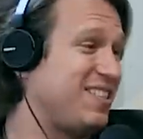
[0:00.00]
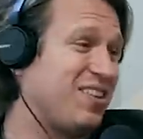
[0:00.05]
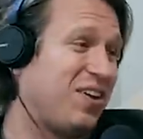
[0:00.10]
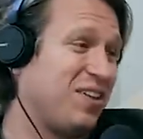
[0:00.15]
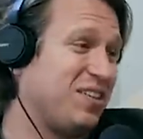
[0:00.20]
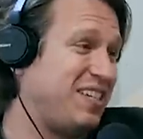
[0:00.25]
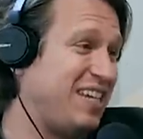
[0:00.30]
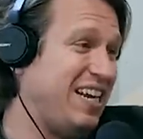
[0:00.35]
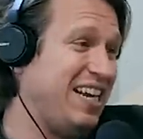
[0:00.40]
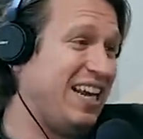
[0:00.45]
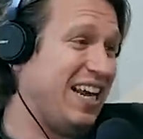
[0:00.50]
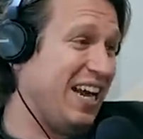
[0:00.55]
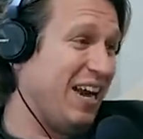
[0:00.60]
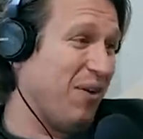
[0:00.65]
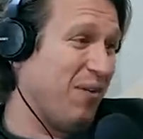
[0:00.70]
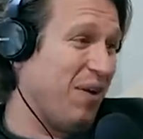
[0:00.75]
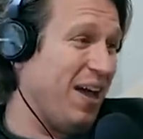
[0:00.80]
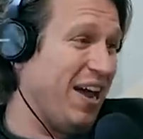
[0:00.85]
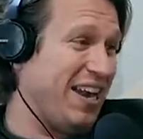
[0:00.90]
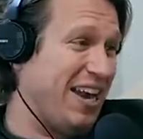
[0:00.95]
Saltining it
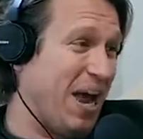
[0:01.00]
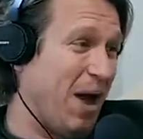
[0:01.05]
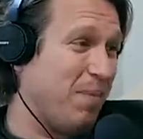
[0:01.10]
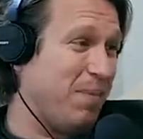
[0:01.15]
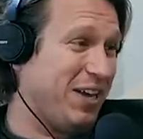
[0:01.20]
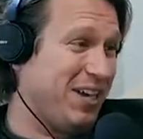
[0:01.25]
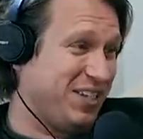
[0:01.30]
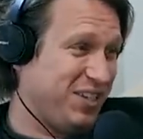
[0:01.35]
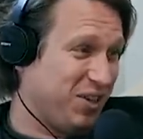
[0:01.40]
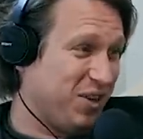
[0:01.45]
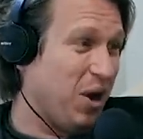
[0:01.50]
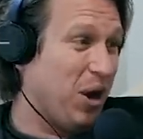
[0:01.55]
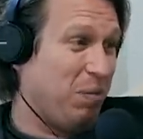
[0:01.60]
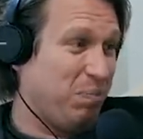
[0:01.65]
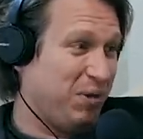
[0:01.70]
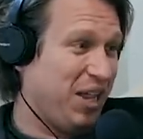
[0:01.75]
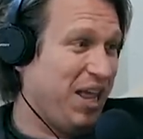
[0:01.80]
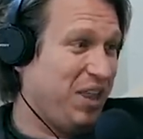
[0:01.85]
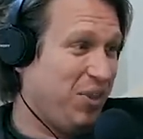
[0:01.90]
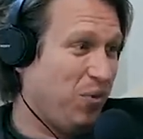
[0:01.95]
right now because you're going
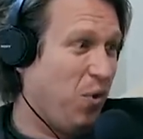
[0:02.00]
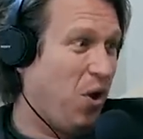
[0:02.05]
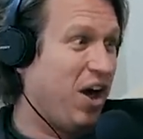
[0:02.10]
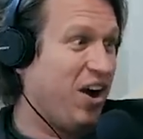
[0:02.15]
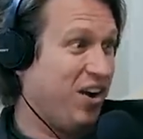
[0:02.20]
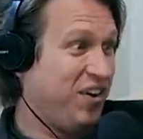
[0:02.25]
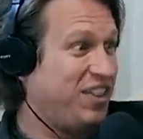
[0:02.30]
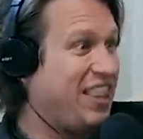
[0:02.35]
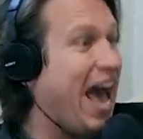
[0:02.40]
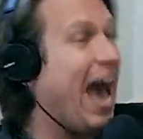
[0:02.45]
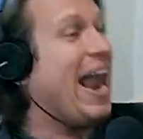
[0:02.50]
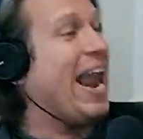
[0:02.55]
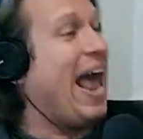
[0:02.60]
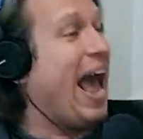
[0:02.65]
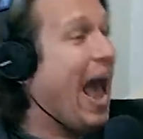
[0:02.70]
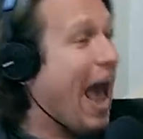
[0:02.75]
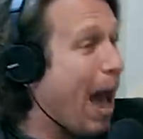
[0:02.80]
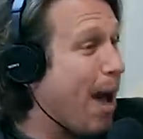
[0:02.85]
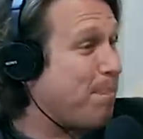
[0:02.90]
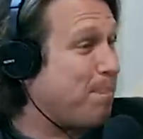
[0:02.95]
blood in the water. That
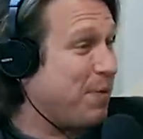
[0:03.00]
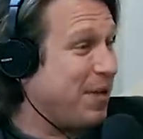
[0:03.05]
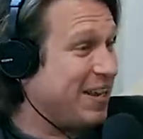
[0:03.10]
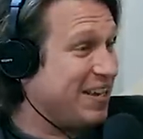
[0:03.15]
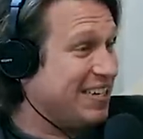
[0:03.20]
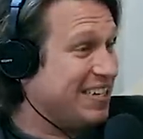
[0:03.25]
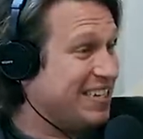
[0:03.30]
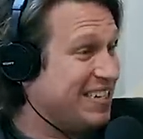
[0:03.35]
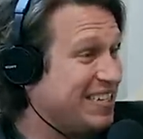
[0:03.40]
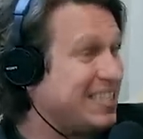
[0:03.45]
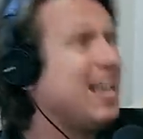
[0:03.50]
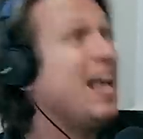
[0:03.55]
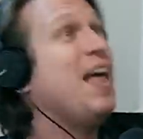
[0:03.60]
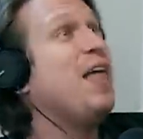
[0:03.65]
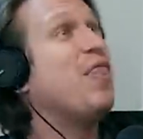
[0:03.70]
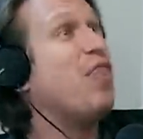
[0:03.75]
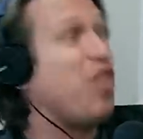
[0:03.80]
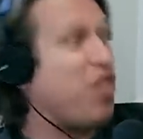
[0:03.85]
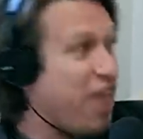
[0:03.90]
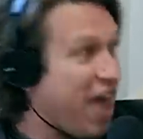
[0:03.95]
happens. Yeah, yeah.
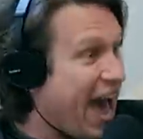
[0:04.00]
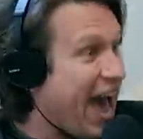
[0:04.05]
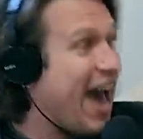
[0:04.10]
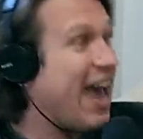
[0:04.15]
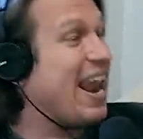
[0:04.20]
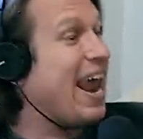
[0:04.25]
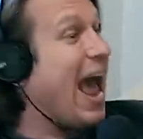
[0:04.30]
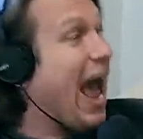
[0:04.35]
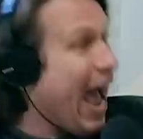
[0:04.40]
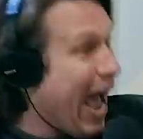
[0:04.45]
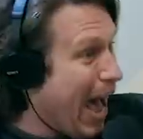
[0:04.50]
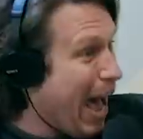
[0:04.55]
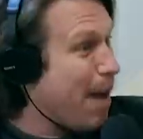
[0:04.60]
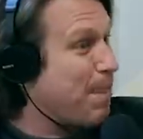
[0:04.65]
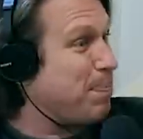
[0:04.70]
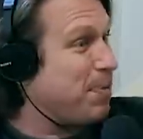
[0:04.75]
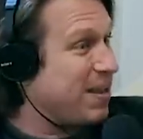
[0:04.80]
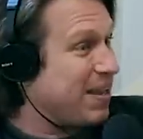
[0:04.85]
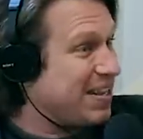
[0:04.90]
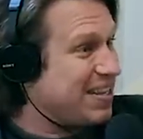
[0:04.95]
That
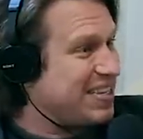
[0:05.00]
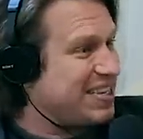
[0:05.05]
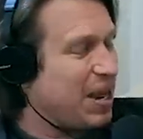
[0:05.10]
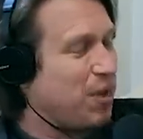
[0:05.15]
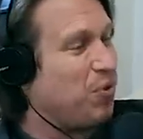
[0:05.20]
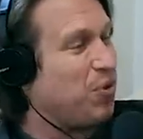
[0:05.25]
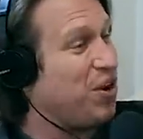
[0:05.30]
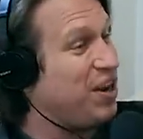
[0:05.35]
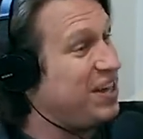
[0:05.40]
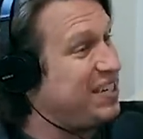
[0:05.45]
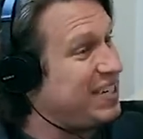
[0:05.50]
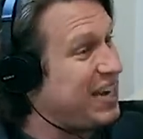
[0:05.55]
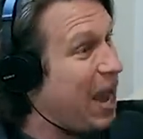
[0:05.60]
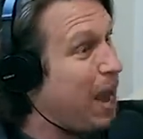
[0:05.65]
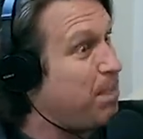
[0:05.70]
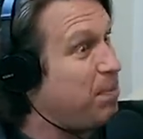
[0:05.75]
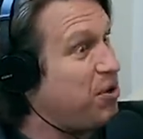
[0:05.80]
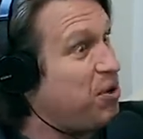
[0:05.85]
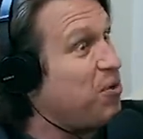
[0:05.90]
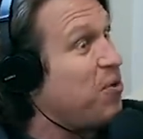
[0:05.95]
happens. Yeah. And we're in
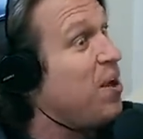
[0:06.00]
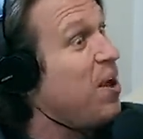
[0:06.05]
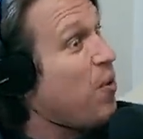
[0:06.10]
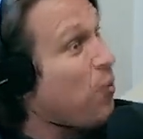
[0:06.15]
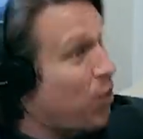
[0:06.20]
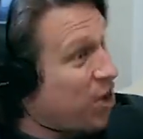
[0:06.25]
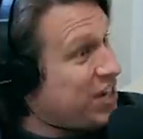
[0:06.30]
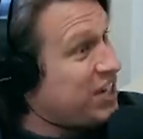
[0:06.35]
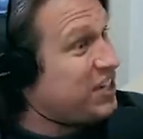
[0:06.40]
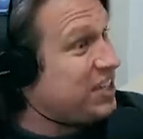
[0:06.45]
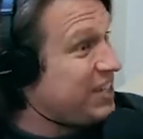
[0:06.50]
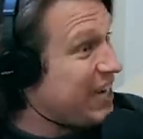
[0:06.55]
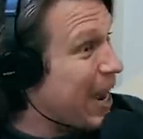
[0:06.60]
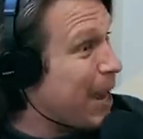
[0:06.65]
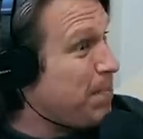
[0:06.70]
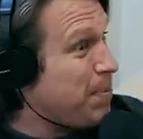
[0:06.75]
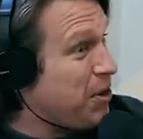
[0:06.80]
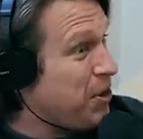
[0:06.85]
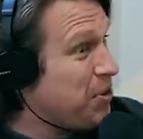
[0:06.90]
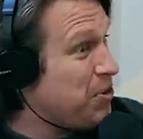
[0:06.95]
taboo. We just
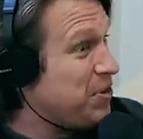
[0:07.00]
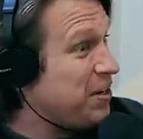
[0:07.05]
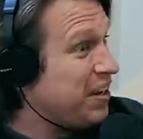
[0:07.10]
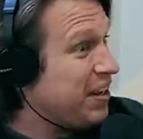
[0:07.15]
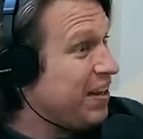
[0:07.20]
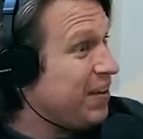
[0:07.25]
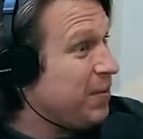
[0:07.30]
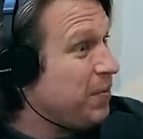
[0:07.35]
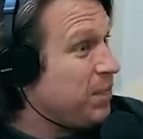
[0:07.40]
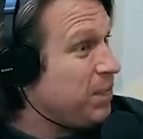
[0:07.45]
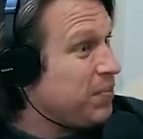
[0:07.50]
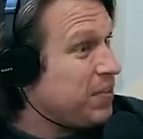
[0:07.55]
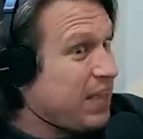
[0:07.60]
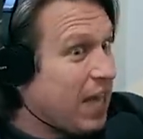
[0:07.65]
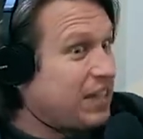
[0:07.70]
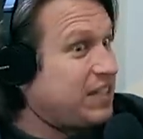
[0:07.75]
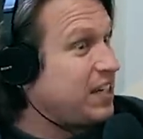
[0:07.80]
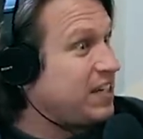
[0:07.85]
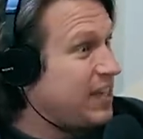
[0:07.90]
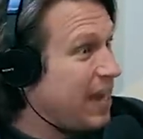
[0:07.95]
tabooed. We tabooed.
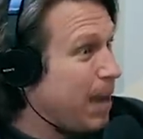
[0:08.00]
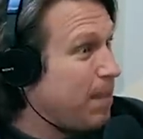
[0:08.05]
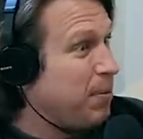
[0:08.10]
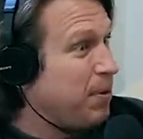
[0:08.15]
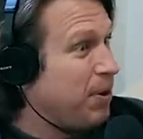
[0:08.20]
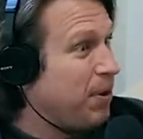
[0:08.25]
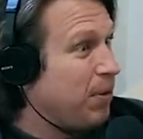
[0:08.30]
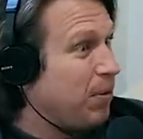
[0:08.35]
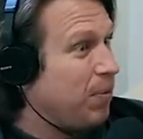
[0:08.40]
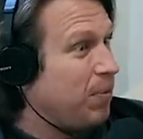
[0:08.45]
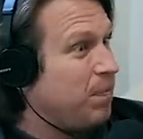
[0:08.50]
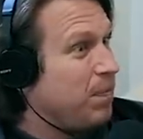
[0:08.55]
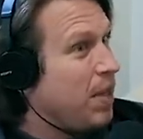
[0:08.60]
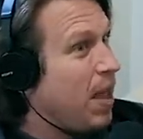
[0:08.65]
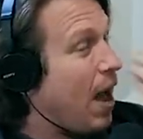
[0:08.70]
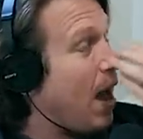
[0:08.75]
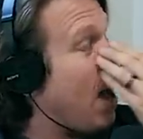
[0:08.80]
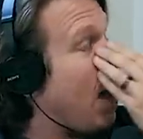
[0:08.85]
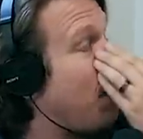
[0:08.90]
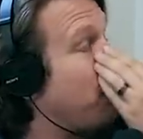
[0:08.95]
That's a taboo.
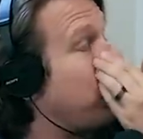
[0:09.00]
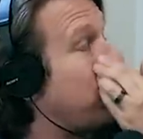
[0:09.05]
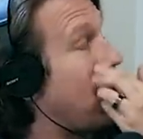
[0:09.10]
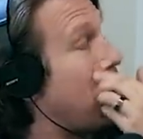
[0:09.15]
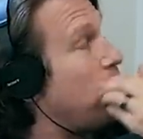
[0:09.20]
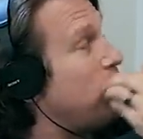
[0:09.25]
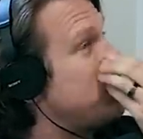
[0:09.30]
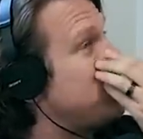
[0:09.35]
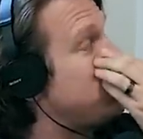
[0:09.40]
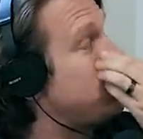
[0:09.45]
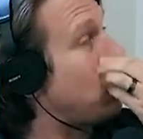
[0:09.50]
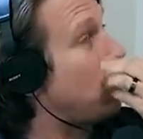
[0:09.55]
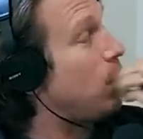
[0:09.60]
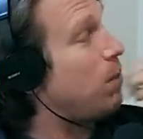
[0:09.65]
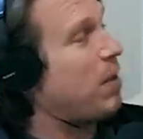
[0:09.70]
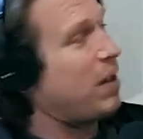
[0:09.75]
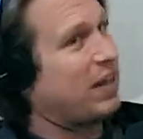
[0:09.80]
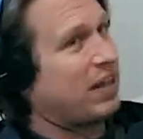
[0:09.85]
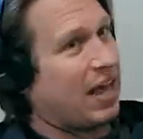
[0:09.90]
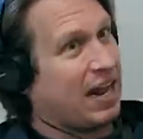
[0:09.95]
Yeah. But I wasn't trying to
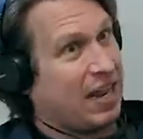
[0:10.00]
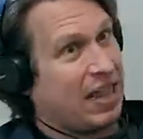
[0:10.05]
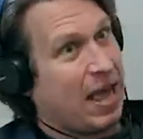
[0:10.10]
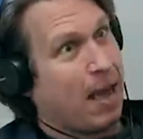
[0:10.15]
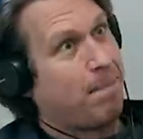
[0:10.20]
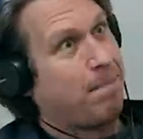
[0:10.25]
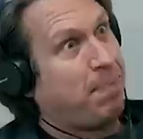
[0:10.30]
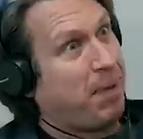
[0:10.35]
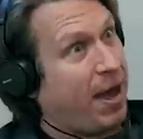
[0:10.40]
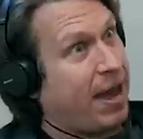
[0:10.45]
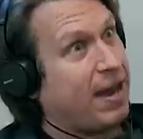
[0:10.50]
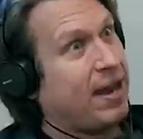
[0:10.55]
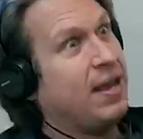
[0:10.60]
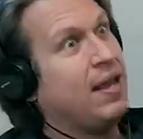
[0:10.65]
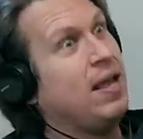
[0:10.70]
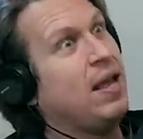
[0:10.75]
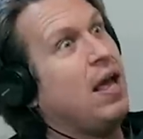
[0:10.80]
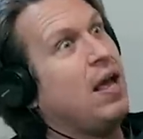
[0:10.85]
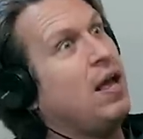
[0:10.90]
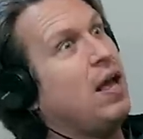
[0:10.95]
make light of that. But
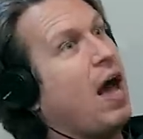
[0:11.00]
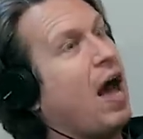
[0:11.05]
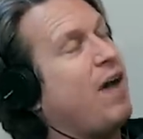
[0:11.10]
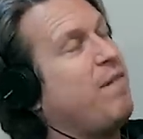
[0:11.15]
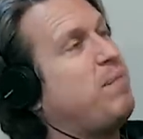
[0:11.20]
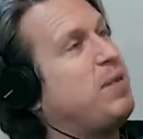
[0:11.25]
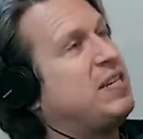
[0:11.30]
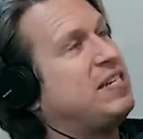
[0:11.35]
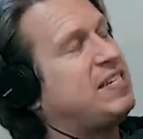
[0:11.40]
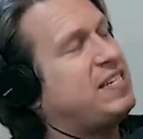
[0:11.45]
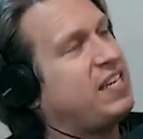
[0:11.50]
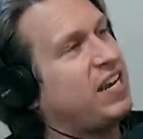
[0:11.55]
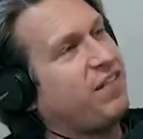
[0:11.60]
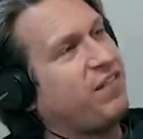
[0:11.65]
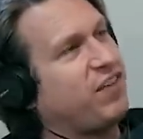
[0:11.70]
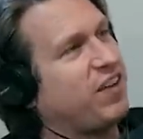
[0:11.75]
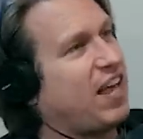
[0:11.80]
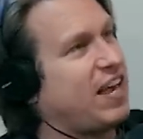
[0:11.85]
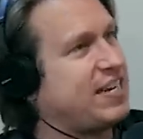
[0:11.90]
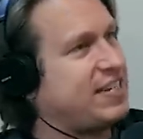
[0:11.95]
I've been sick
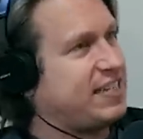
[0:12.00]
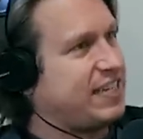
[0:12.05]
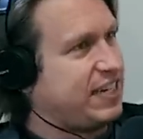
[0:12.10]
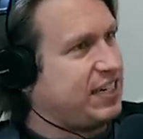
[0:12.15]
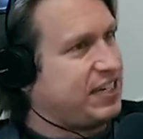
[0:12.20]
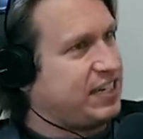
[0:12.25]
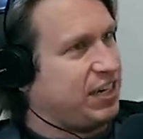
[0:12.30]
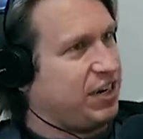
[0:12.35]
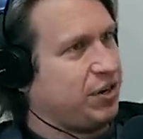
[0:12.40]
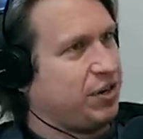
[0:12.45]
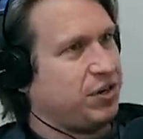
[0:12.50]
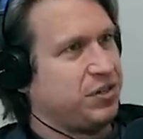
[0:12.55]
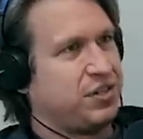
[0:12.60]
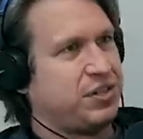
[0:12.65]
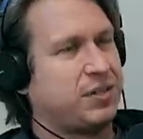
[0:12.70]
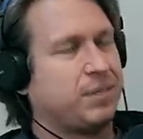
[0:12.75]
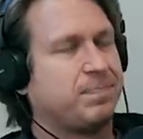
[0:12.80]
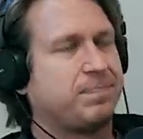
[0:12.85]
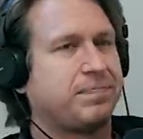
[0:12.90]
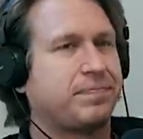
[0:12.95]
for like 6
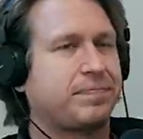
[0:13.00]
years.